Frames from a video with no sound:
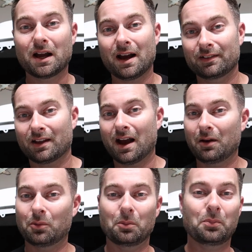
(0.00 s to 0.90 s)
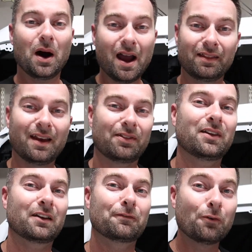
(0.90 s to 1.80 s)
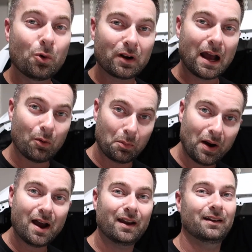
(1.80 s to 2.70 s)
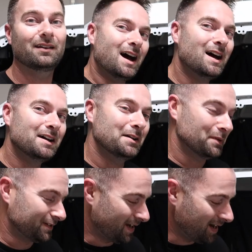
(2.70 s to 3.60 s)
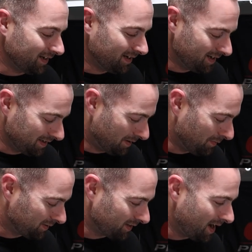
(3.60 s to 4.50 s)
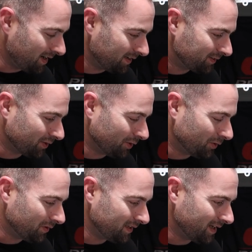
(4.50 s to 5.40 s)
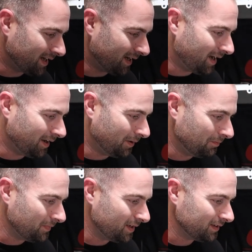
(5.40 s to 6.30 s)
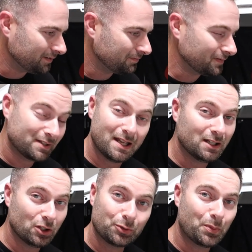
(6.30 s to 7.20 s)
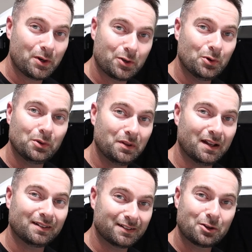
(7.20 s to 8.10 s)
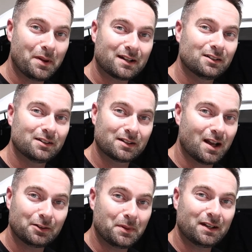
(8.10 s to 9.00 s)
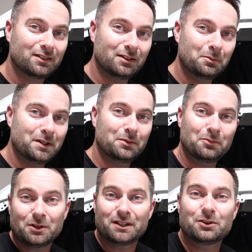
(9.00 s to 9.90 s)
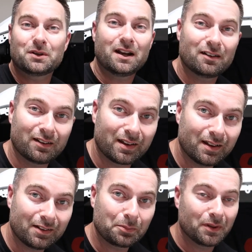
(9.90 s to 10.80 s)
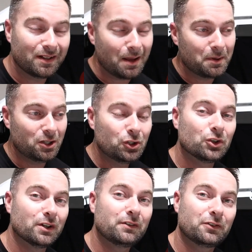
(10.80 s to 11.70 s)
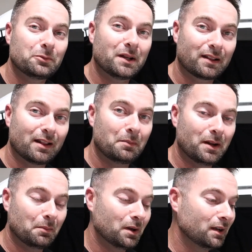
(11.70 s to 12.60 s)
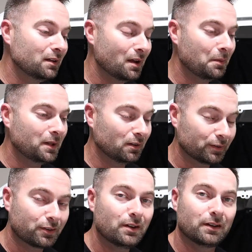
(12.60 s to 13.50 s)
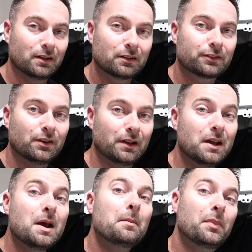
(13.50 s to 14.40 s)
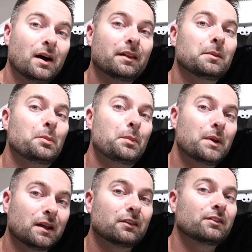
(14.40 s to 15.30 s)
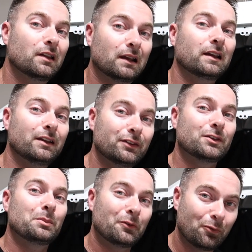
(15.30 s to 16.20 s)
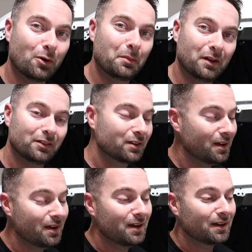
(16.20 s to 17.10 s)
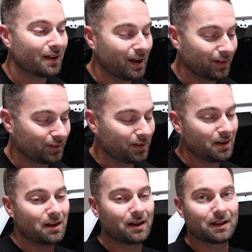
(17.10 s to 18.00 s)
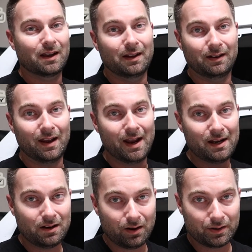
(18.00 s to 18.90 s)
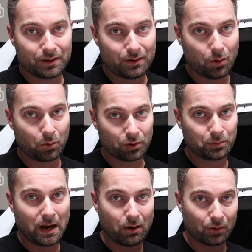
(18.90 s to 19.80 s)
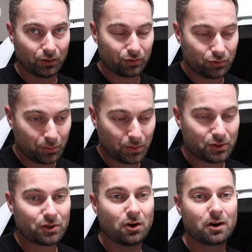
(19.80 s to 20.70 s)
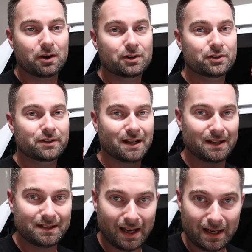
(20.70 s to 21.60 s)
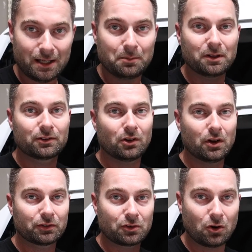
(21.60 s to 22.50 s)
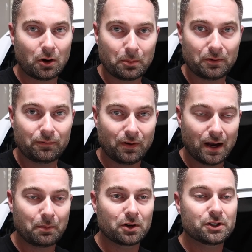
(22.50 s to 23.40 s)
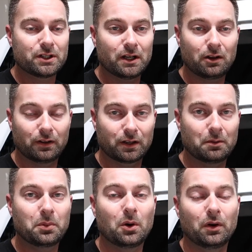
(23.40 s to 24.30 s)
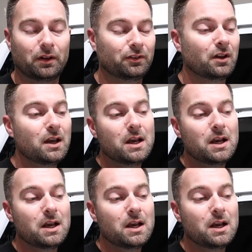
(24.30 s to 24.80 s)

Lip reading: Guys, I will buy that thing. Ford, I will buy it. I'm excited. So, yeah, it looks pretty cool. Let's go back to the cosmetics a little bit. Really, who cares, I guess. But, I mean, you should if you're spending that amount of money. I mean, it looks good. But the biggest thing is the performance. Guys, again, 800 horsepower, supercharged, titanium exhaust, carbon fiber shell and components.